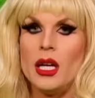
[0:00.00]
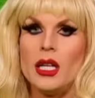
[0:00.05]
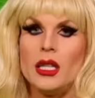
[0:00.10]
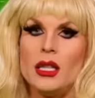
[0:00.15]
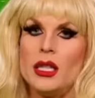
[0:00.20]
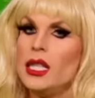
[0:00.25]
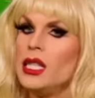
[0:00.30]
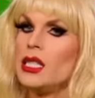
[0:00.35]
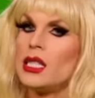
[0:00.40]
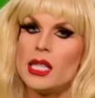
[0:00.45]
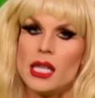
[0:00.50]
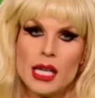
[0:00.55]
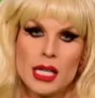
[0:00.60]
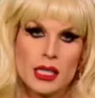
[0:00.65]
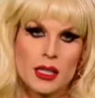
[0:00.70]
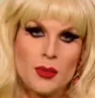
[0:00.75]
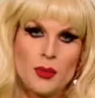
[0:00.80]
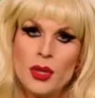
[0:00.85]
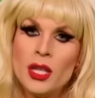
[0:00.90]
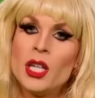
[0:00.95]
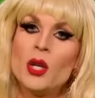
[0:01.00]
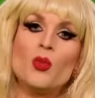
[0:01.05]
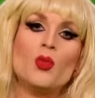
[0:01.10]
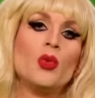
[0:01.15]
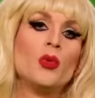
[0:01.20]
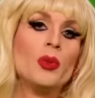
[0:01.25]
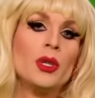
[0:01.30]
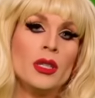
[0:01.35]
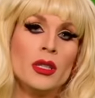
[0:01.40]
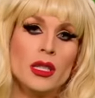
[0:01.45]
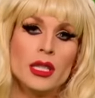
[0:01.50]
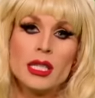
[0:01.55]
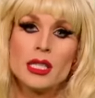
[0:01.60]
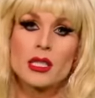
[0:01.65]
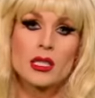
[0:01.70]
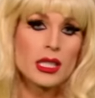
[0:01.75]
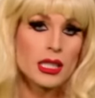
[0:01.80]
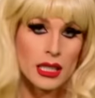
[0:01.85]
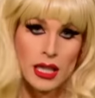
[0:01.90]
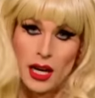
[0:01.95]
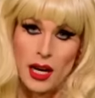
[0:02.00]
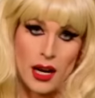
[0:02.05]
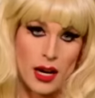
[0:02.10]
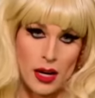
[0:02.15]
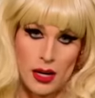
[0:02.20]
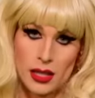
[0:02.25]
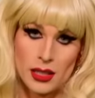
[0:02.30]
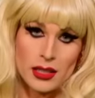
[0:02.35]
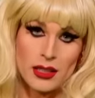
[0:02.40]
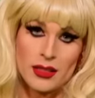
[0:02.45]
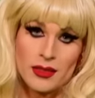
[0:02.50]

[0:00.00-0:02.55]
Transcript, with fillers: These days, being a woman is really hard.